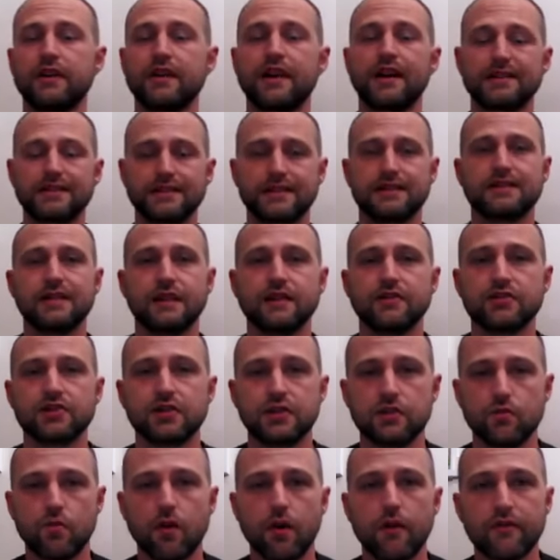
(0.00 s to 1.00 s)
That's
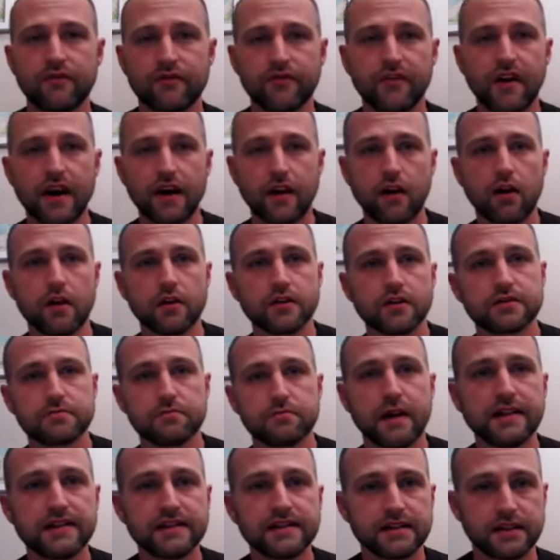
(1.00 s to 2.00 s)
essentially what fat loss,
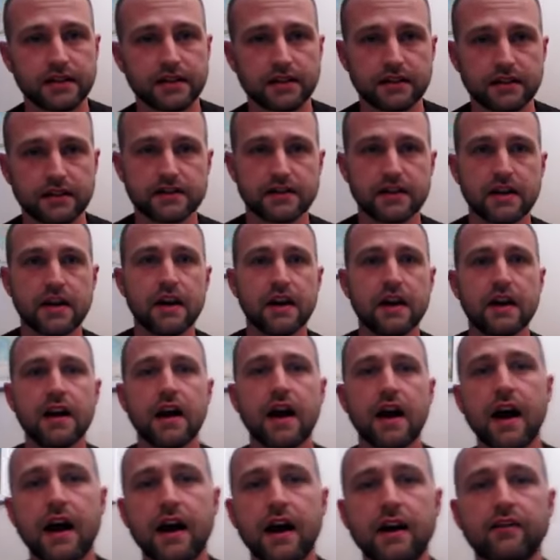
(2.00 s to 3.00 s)
maintenance,
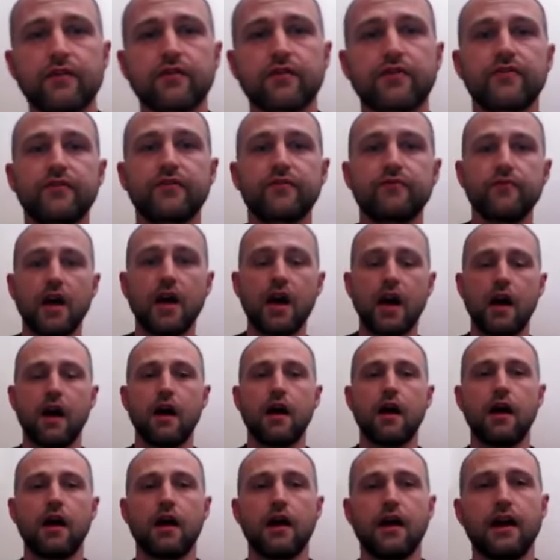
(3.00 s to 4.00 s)
and
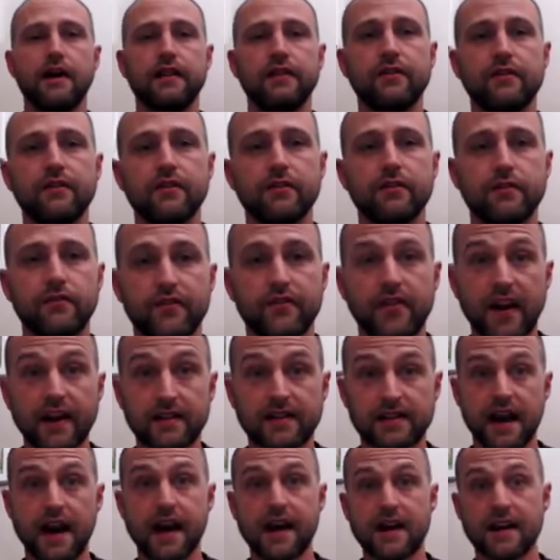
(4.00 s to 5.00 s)

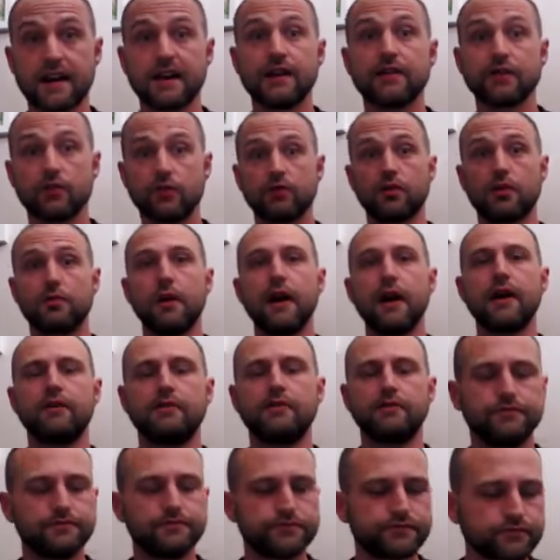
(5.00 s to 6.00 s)
fat gain is all
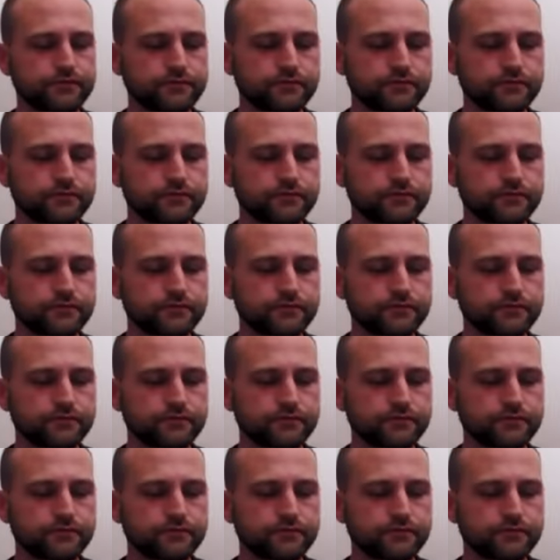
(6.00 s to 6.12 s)
about.